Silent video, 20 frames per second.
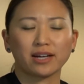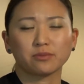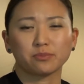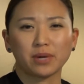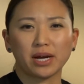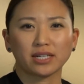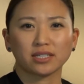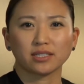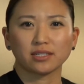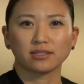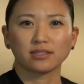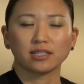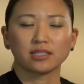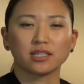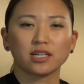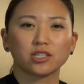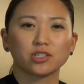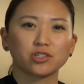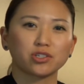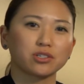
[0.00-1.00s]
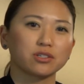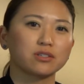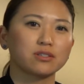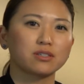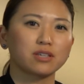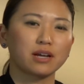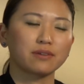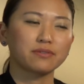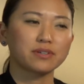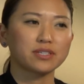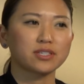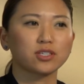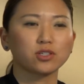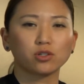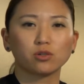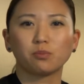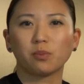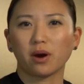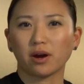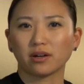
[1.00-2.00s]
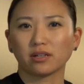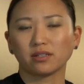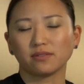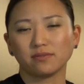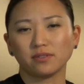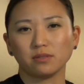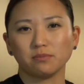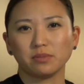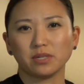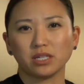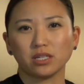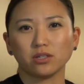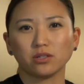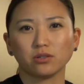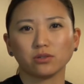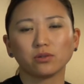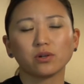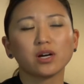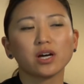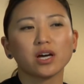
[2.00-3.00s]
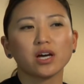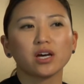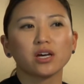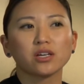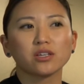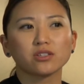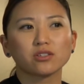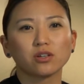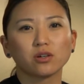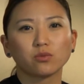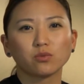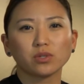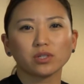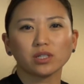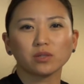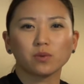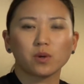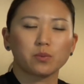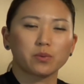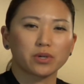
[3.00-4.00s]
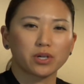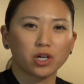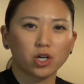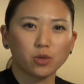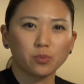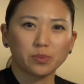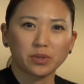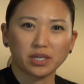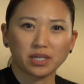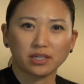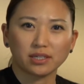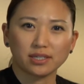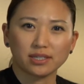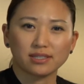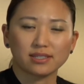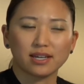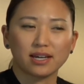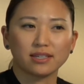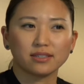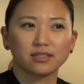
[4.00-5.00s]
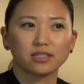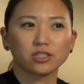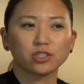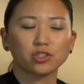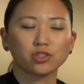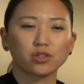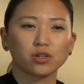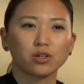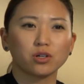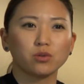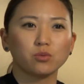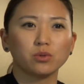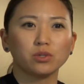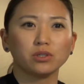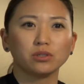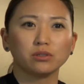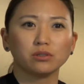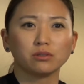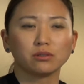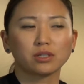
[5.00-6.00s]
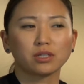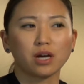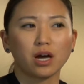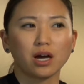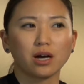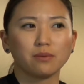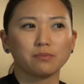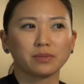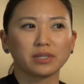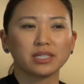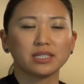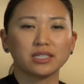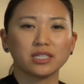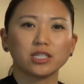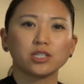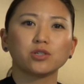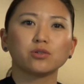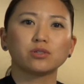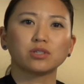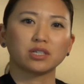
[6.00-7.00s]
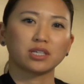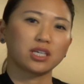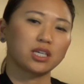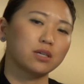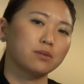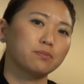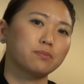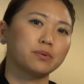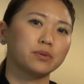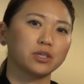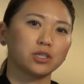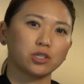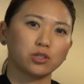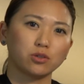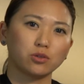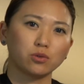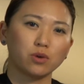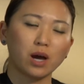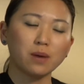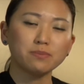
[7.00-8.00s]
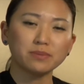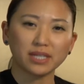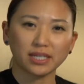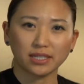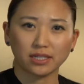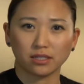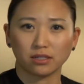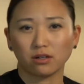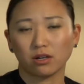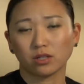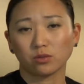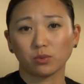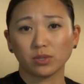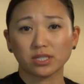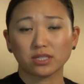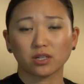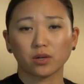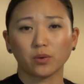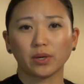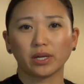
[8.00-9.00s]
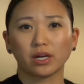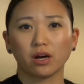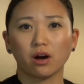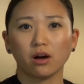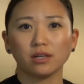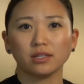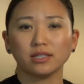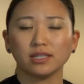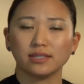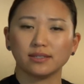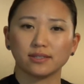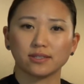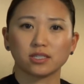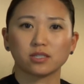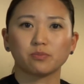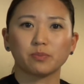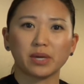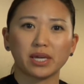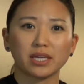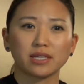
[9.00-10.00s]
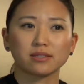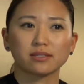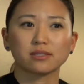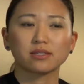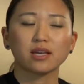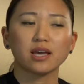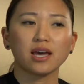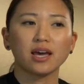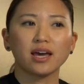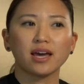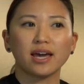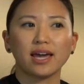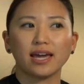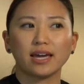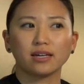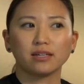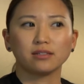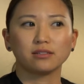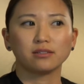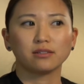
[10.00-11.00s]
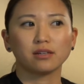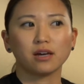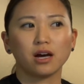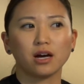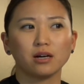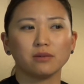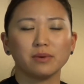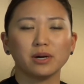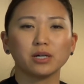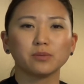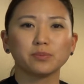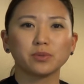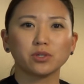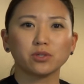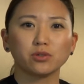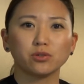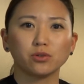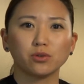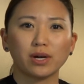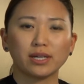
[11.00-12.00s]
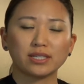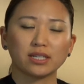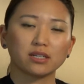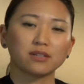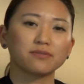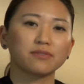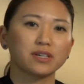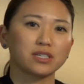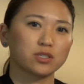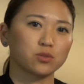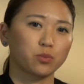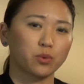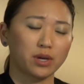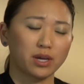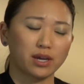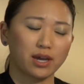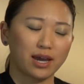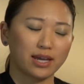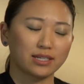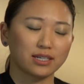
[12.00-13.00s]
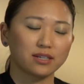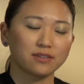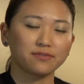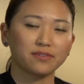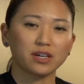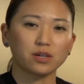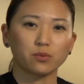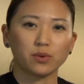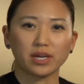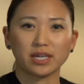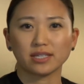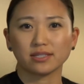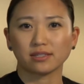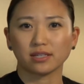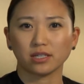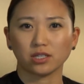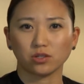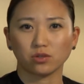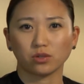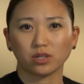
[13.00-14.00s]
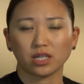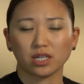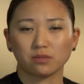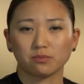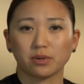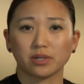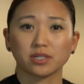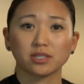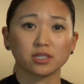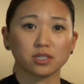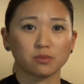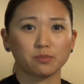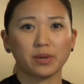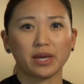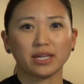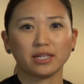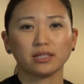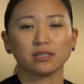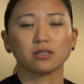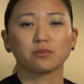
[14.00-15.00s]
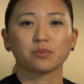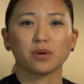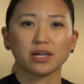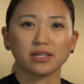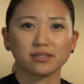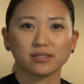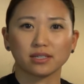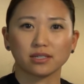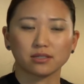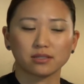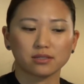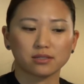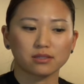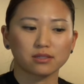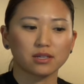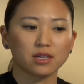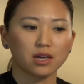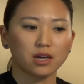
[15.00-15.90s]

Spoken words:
practice that touches every single part of the BU. So really what we're hoping is that this show will continue to keep you updated on what's going on in this space and help you identify ways that you can participate in the process.